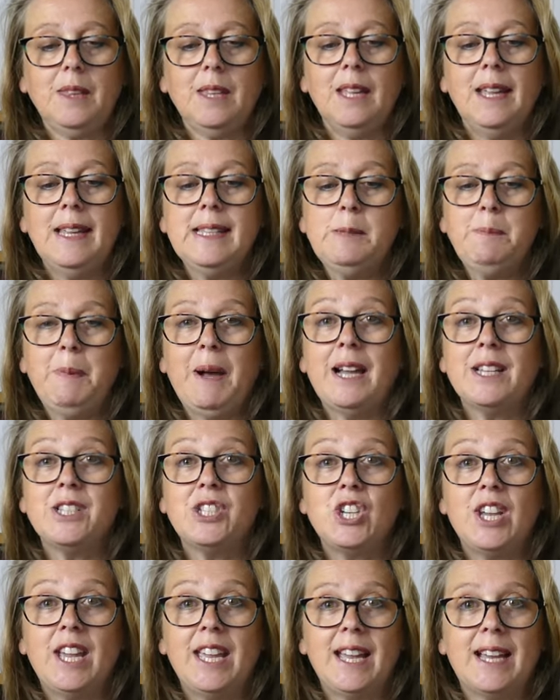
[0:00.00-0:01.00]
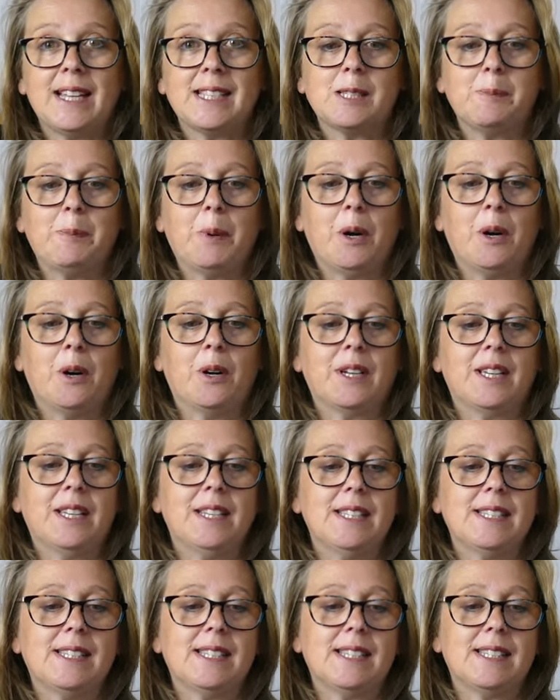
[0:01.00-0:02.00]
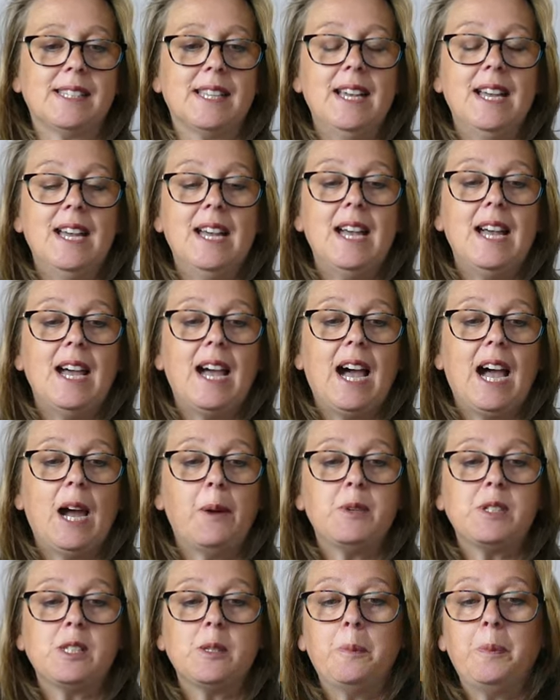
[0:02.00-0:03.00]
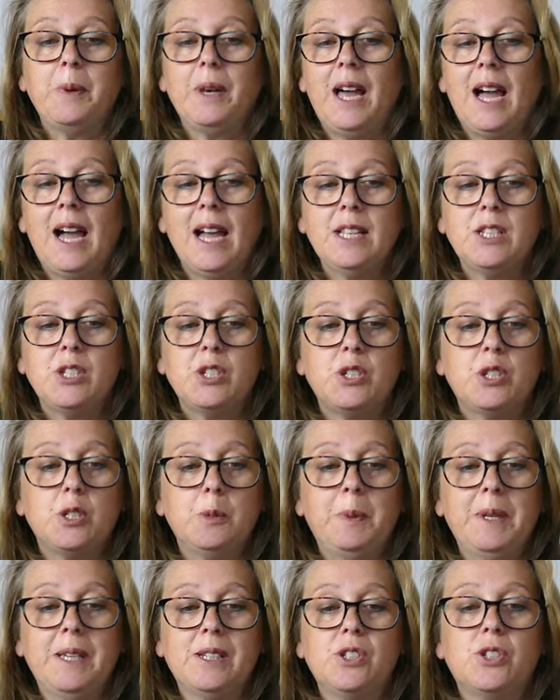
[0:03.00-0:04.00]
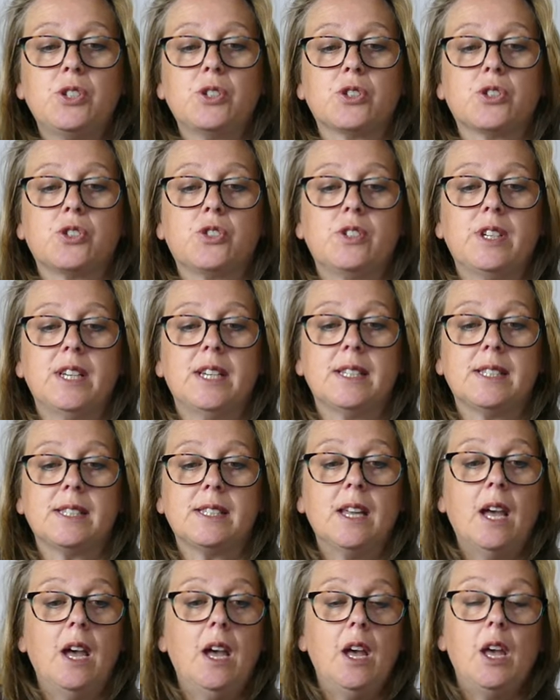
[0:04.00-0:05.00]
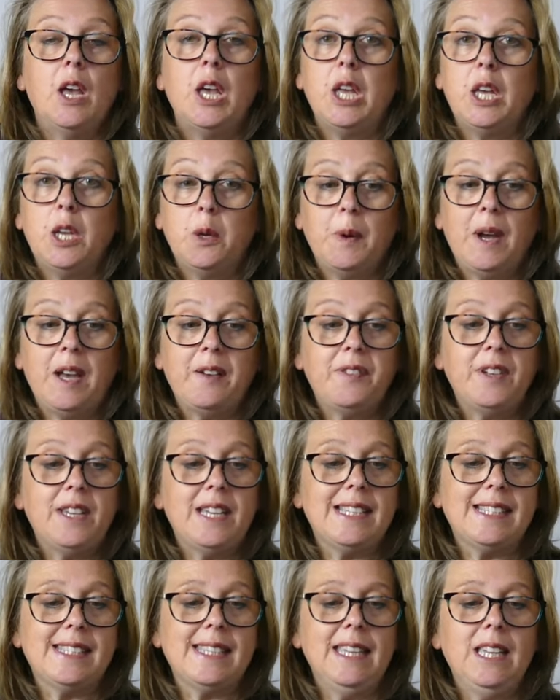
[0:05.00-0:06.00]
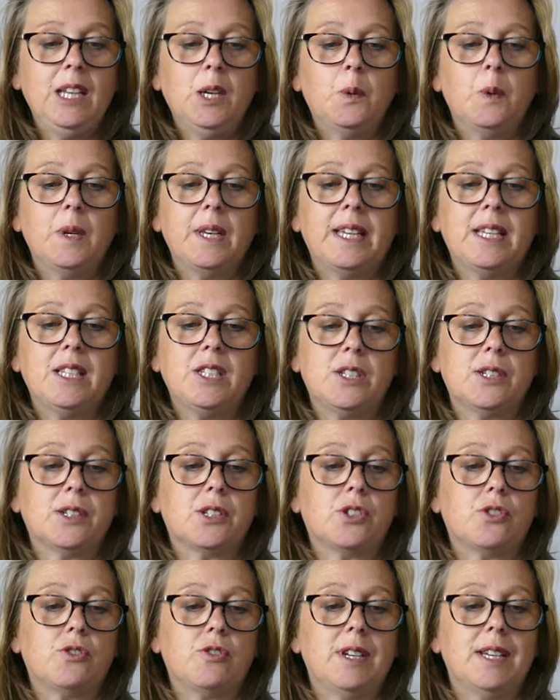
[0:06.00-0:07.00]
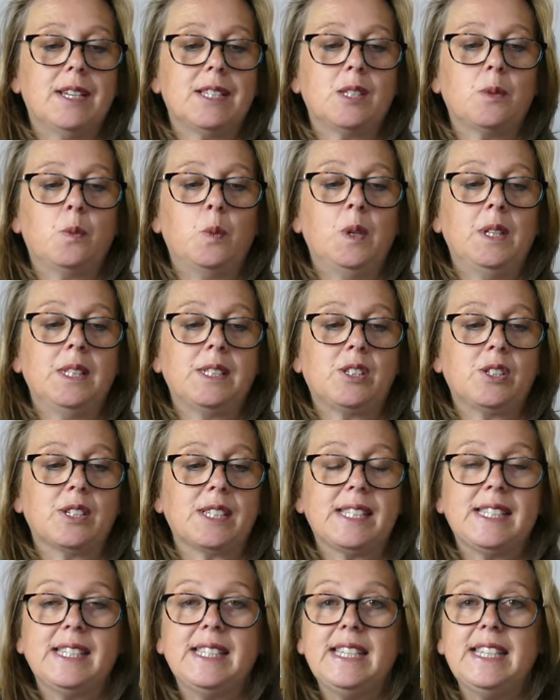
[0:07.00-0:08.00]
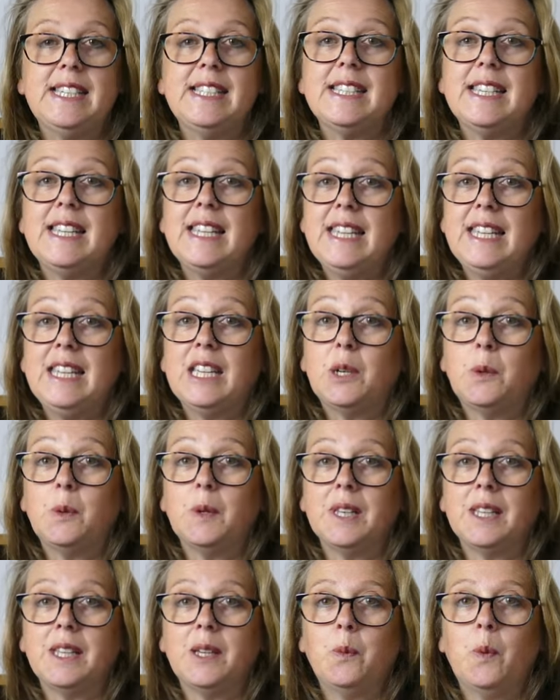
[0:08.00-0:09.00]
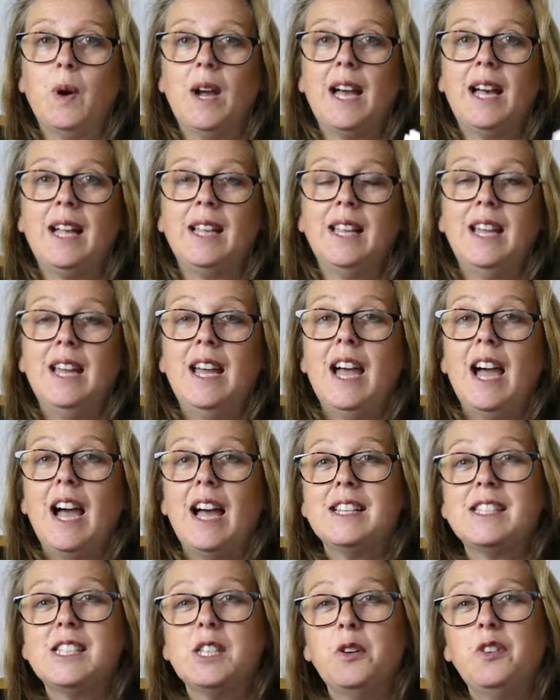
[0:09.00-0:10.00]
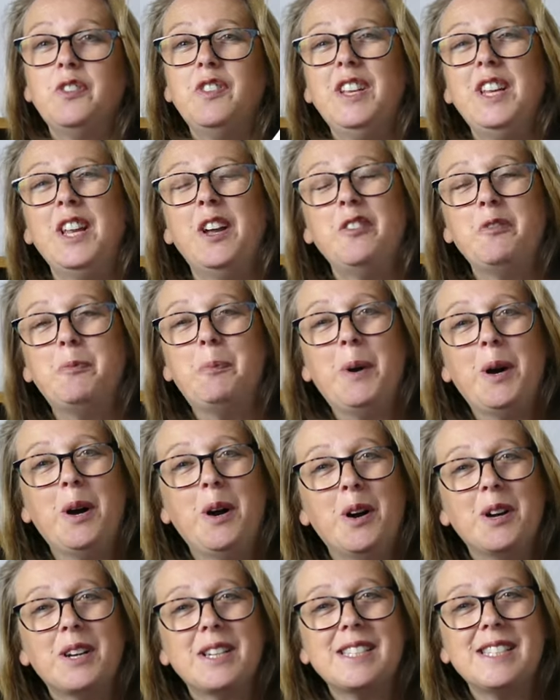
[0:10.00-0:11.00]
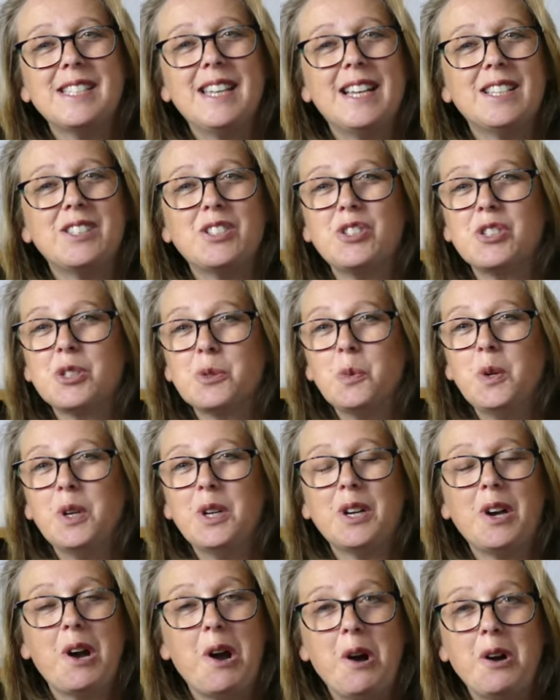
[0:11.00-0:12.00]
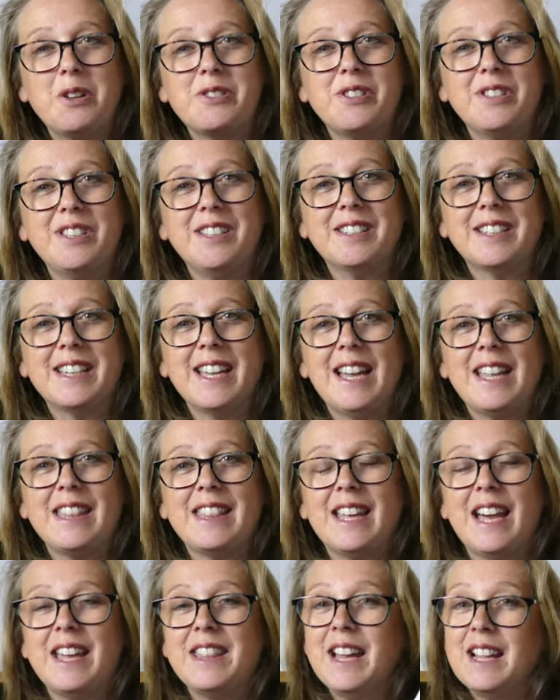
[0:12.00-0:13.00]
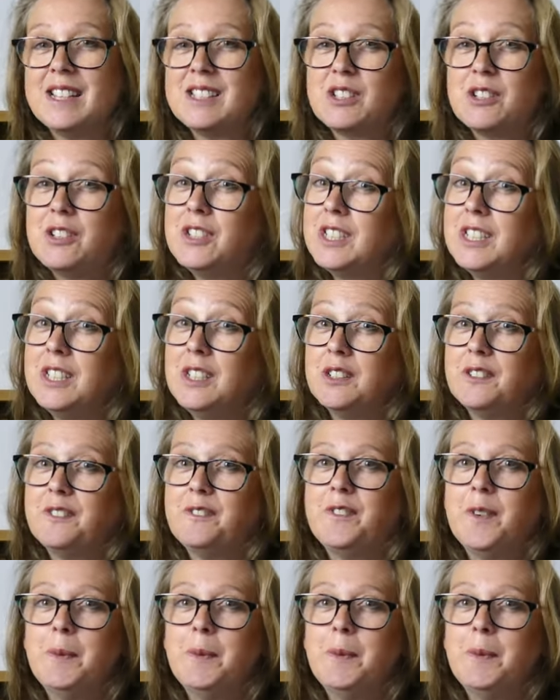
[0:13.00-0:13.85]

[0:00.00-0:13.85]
is by J S Bach, and it says, "I was obliged to be industrious. Whoever is equally industrious will succeed equally well." And so, if you know, if Bach says just work hard and you'll get there, that's good enough for